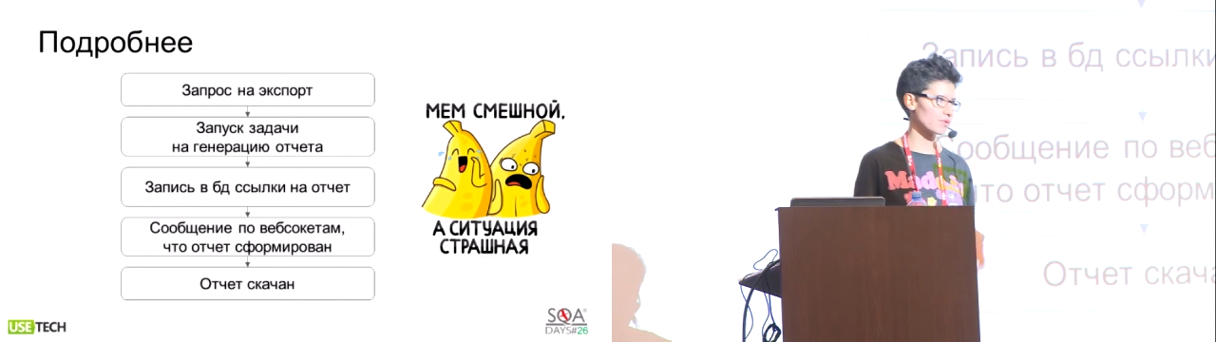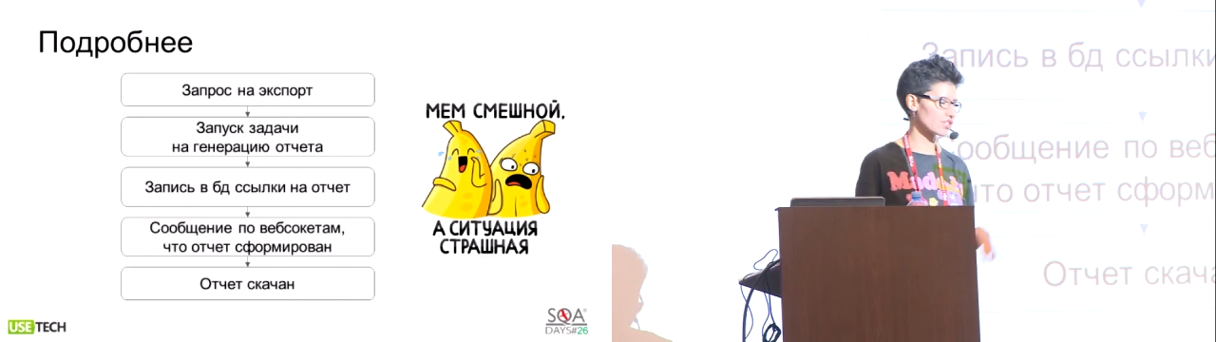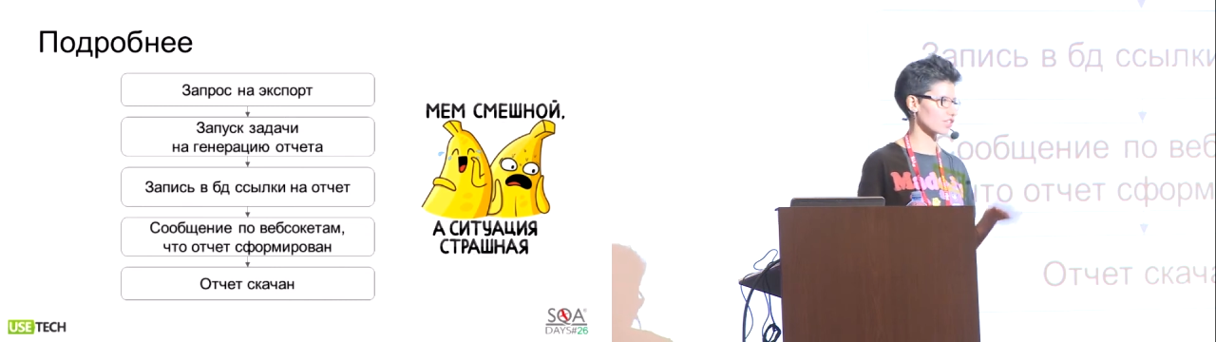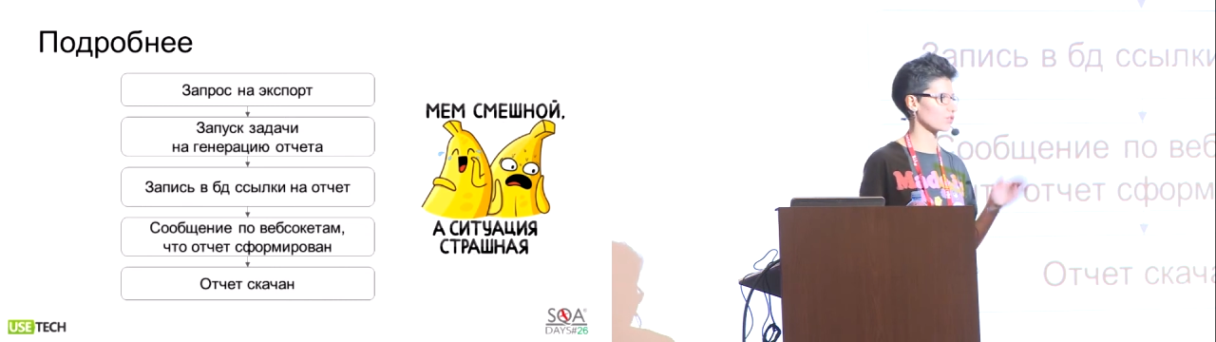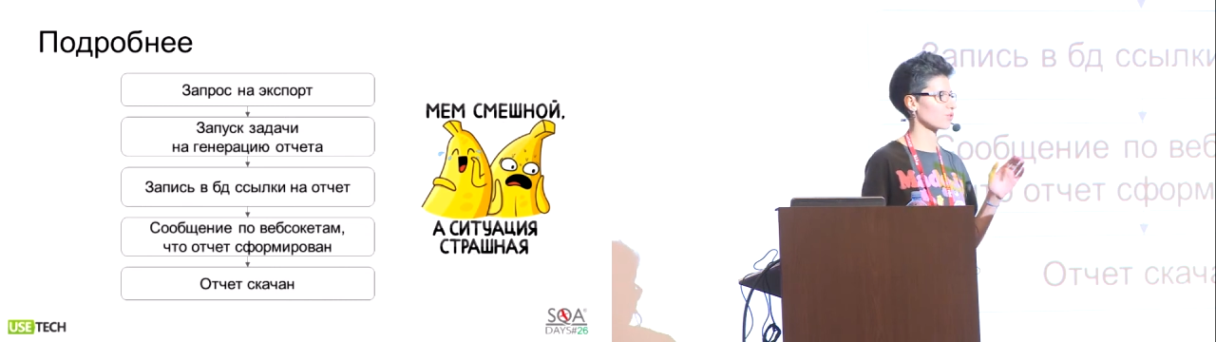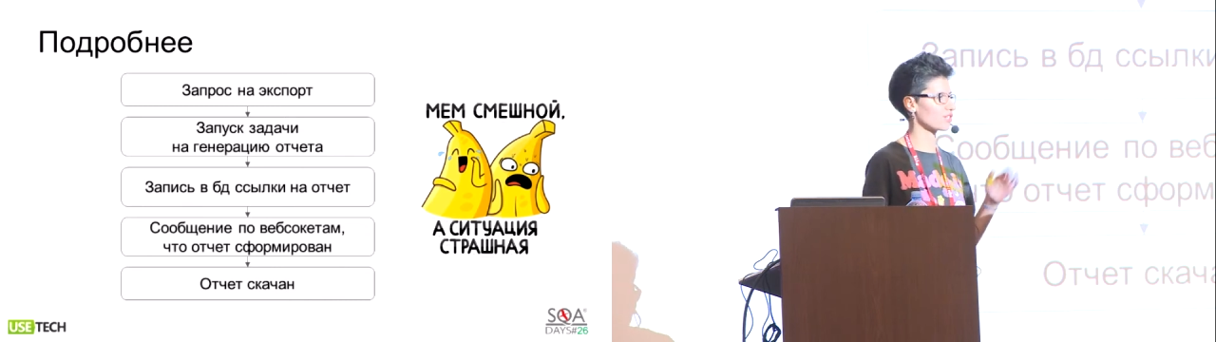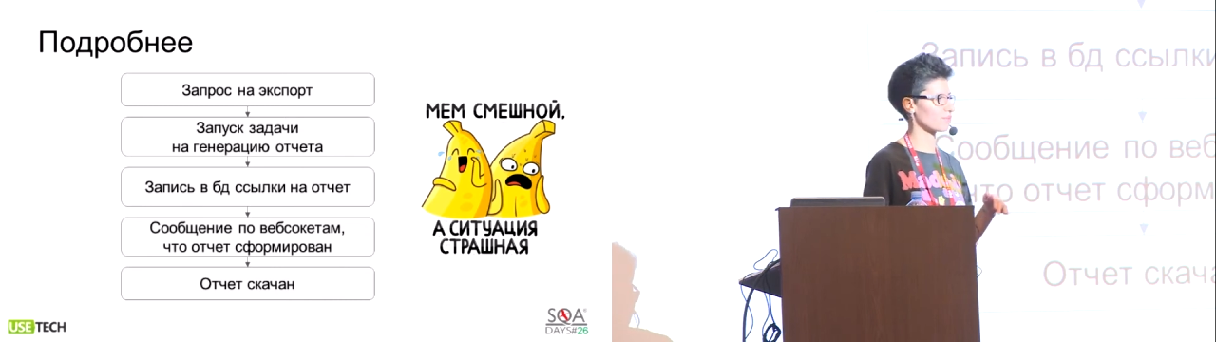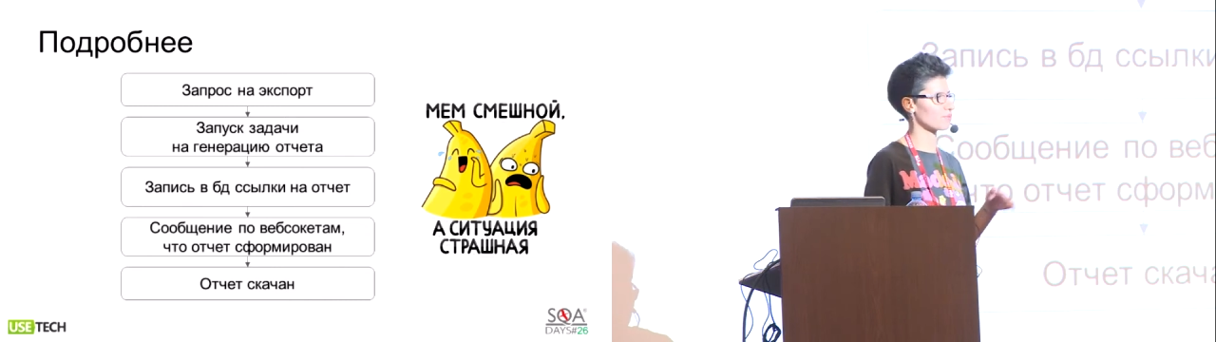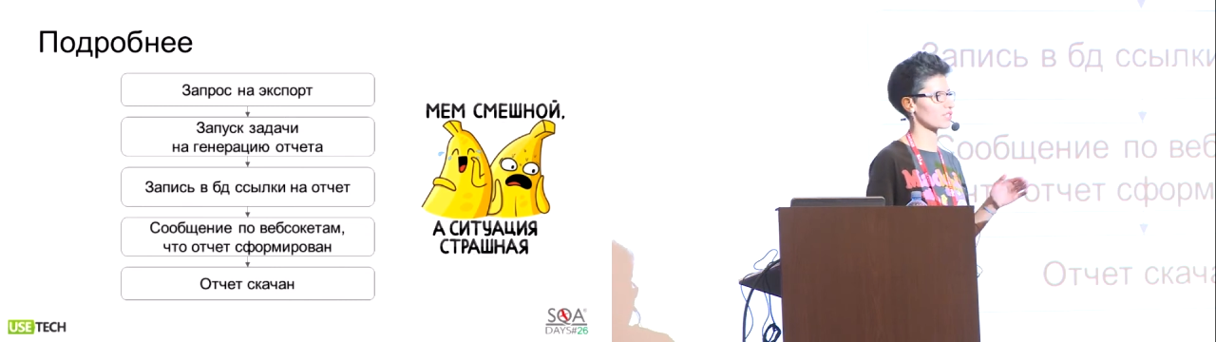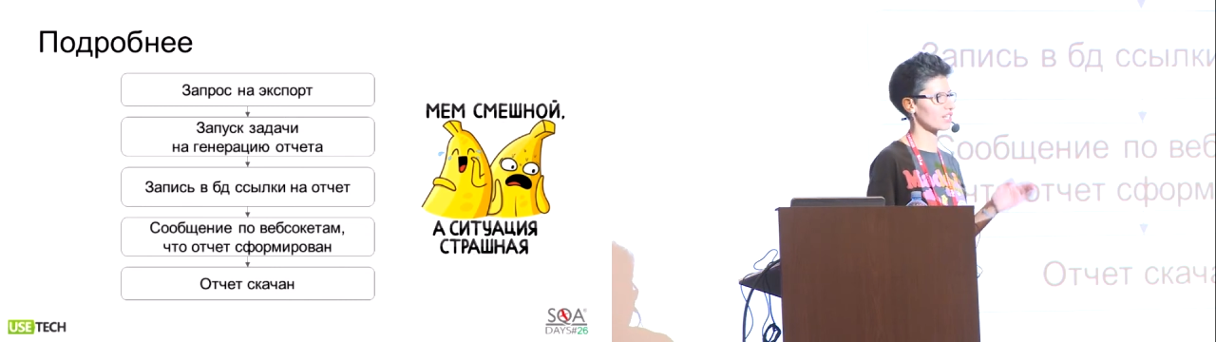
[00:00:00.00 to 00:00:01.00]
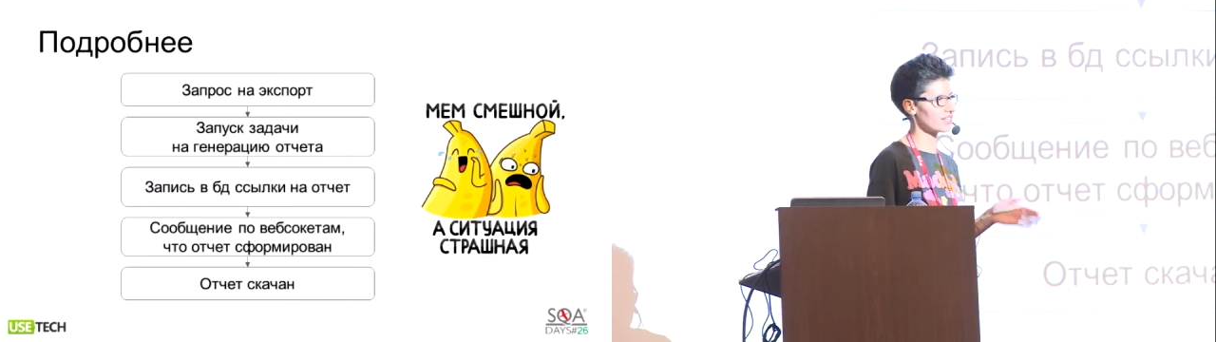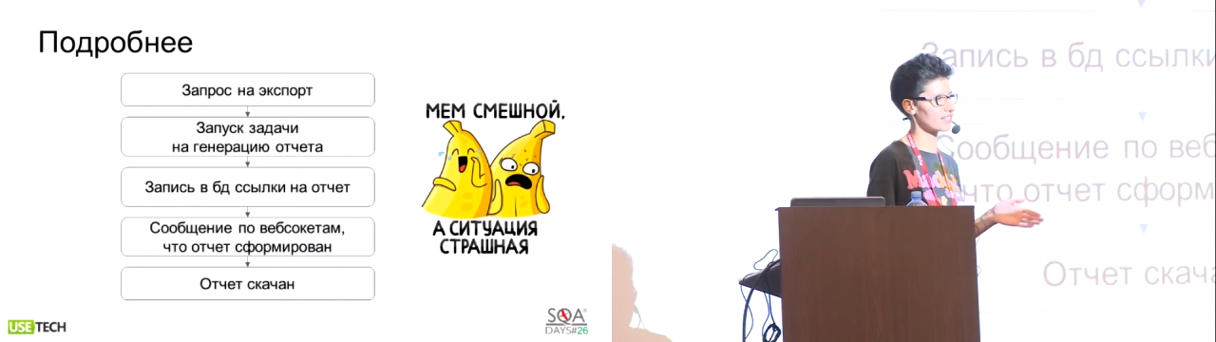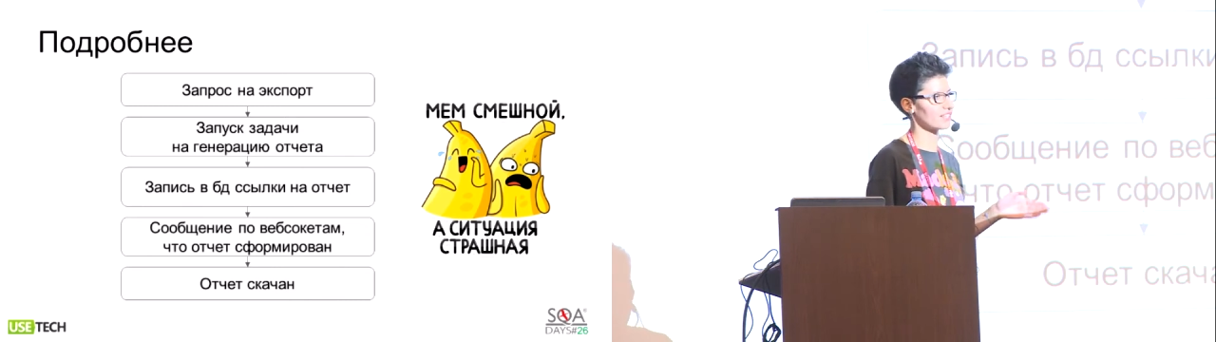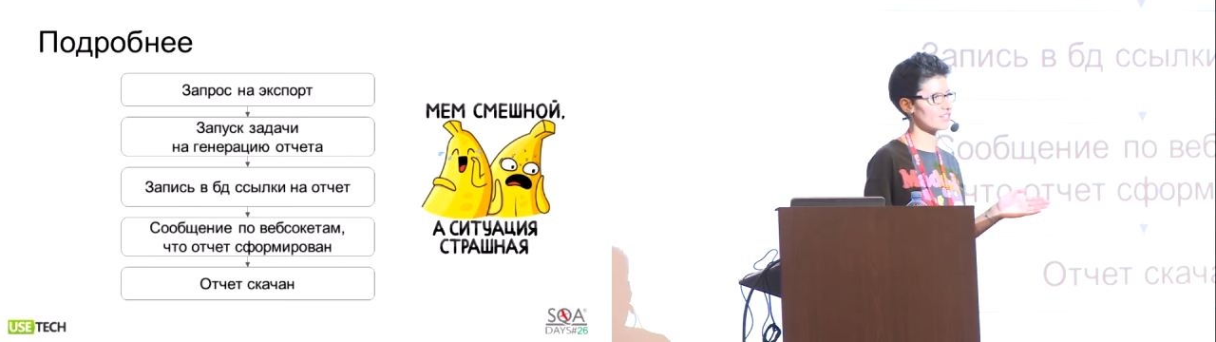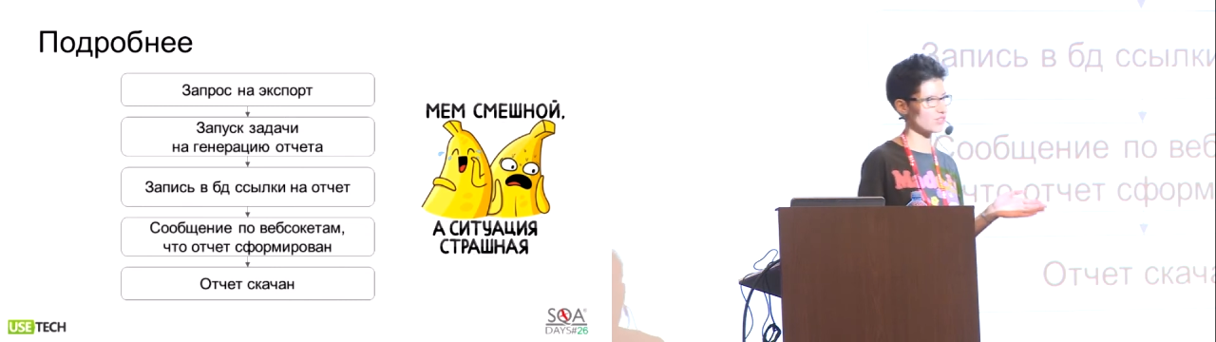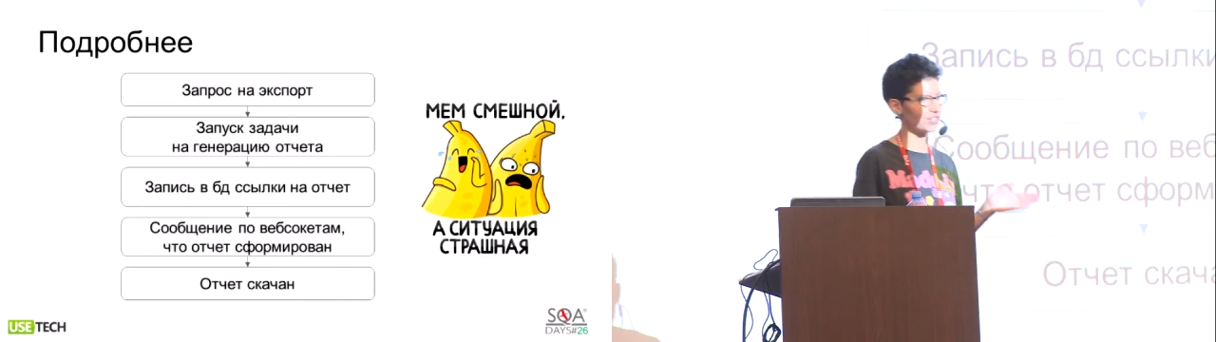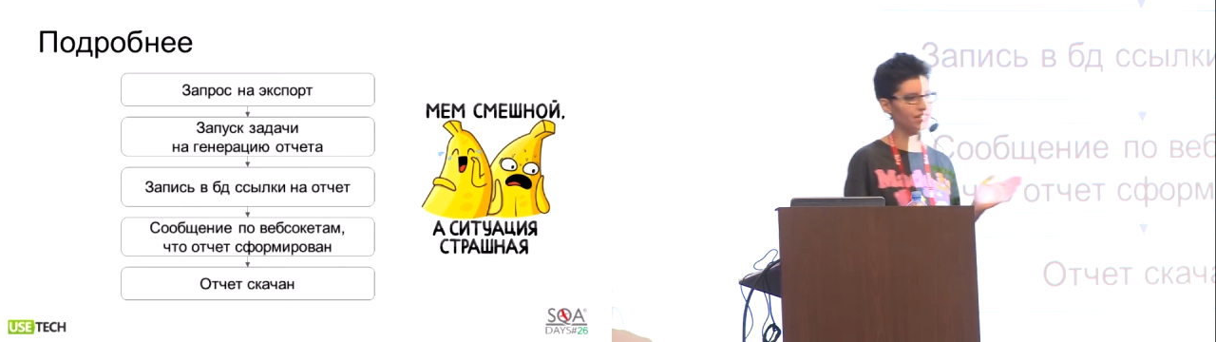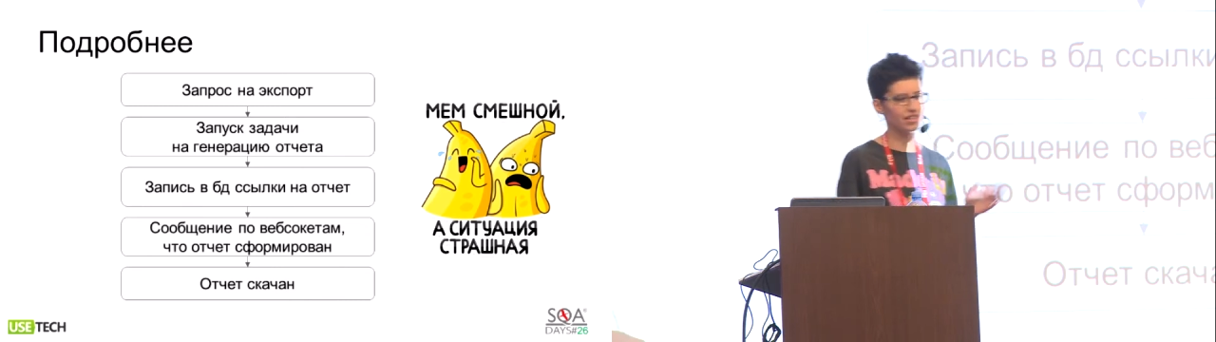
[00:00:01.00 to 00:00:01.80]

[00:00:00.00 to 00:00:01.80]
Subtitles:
is initiated